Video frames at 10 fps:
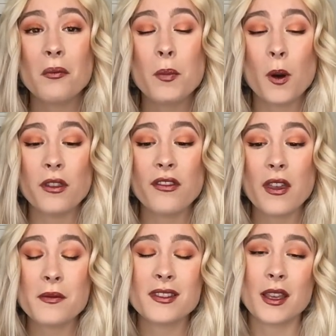Both of
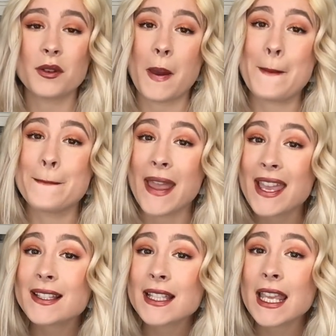them sound
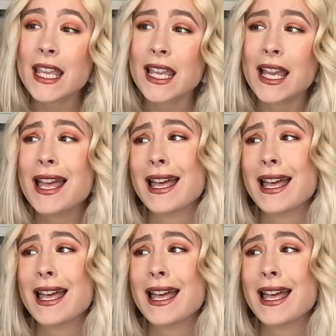amazing.